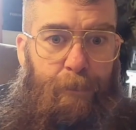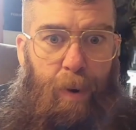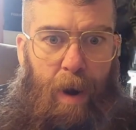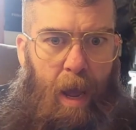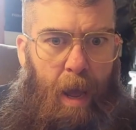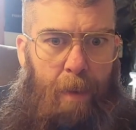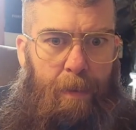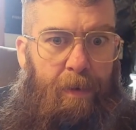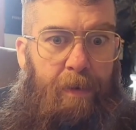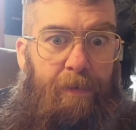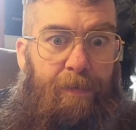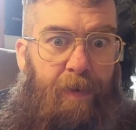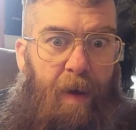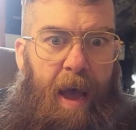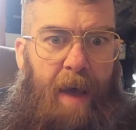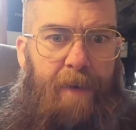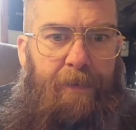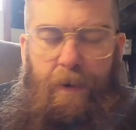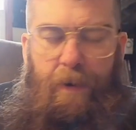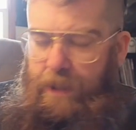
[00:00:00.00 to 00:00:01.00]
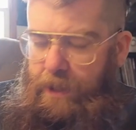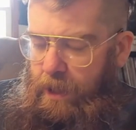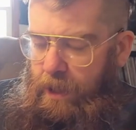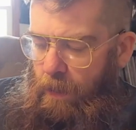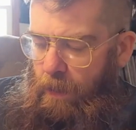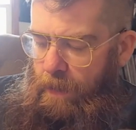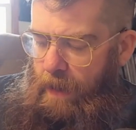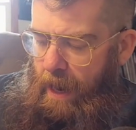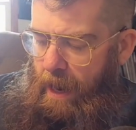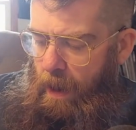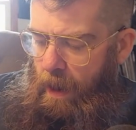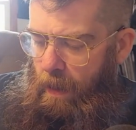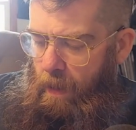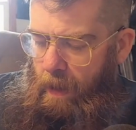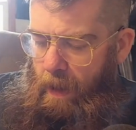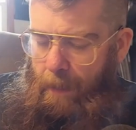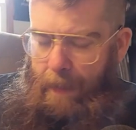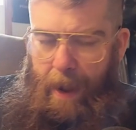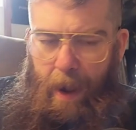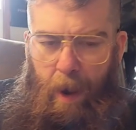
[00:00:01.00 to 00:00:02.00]
probably 5 years ago
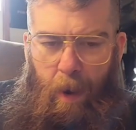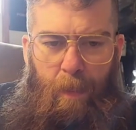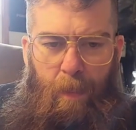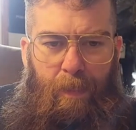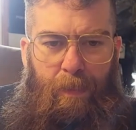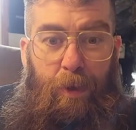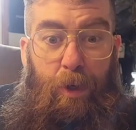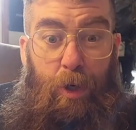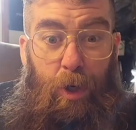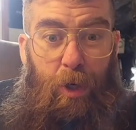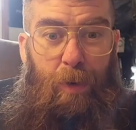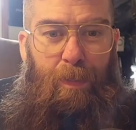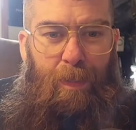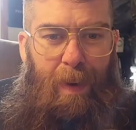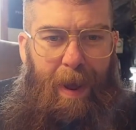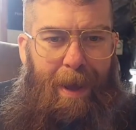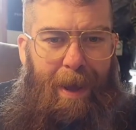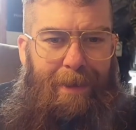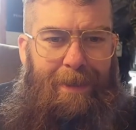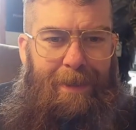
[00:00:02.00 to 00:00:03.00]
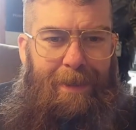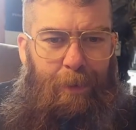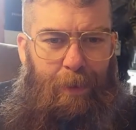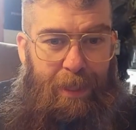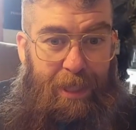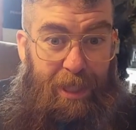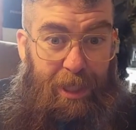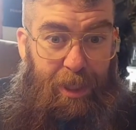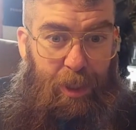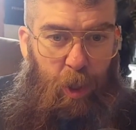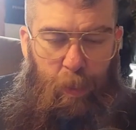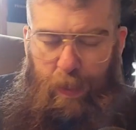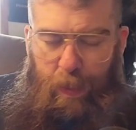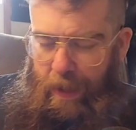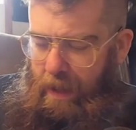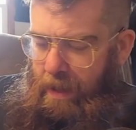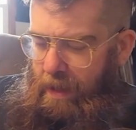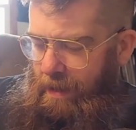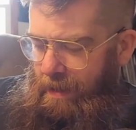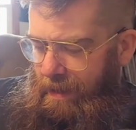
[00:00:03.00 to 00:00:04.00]
now about good bands with
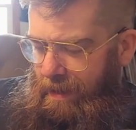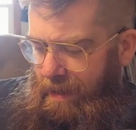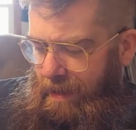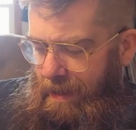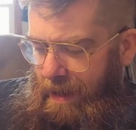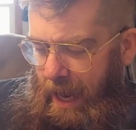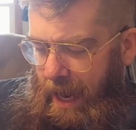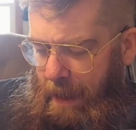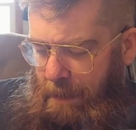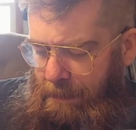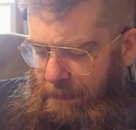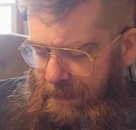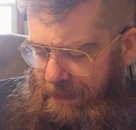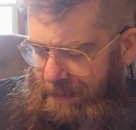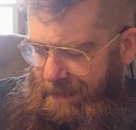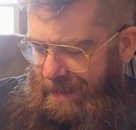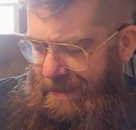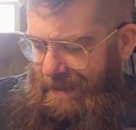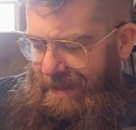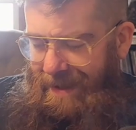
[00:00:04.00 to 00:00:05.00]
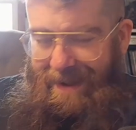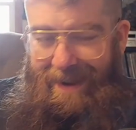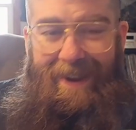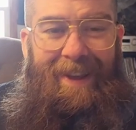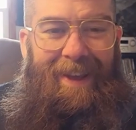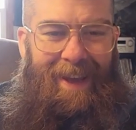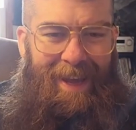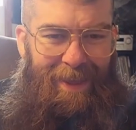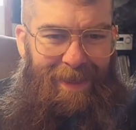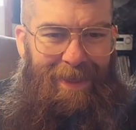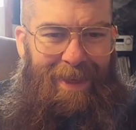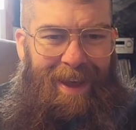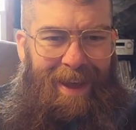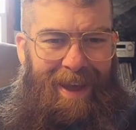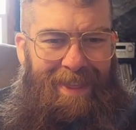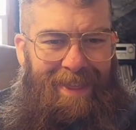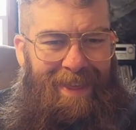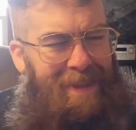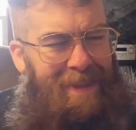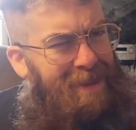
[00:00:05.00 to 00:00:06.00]
stupid names, and
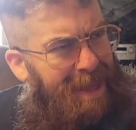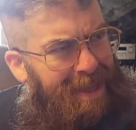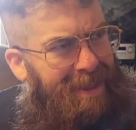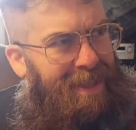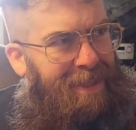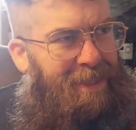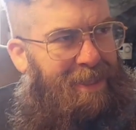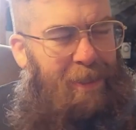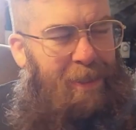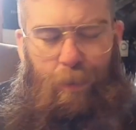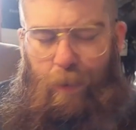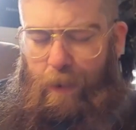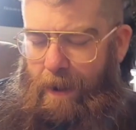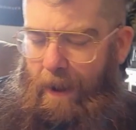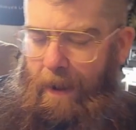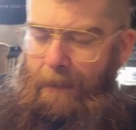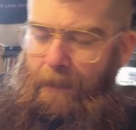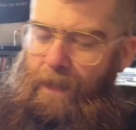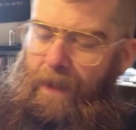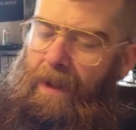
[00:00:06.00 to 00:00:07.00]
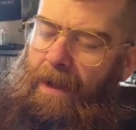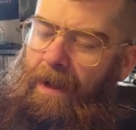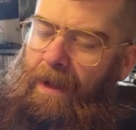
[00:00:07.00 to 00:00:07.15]
I think this is where